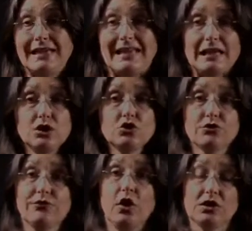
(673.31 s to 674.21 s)
age
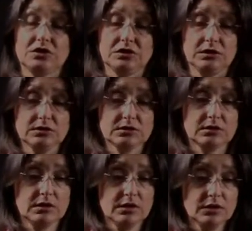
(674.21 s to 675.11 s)

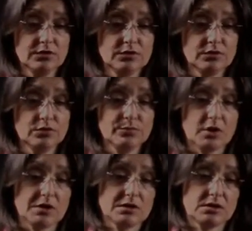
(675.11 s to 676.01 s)
fossils through
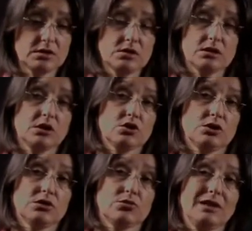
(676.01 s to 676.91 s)
processes such
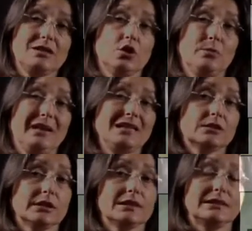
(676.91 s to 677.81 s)
as
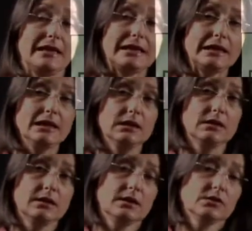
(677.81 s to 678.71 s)
radiometric dating.
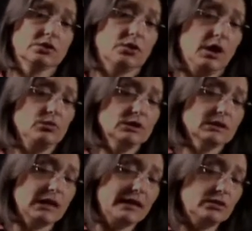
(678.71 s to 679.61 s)
So I would
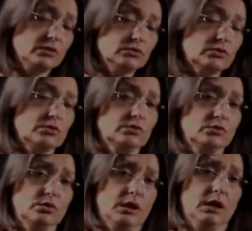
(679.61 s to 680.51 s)
like you
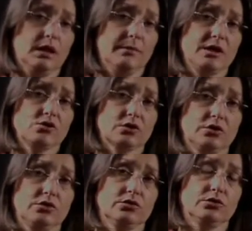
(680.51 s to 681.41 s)
to make sure
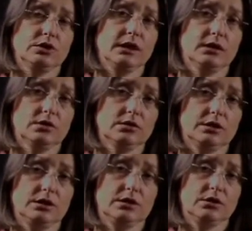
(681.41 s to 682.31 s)
you take a look
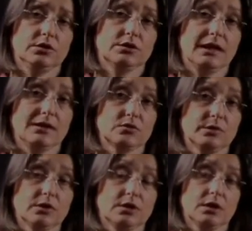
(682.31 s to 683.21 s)
in your
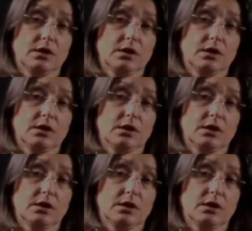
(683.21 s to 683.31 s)
textbook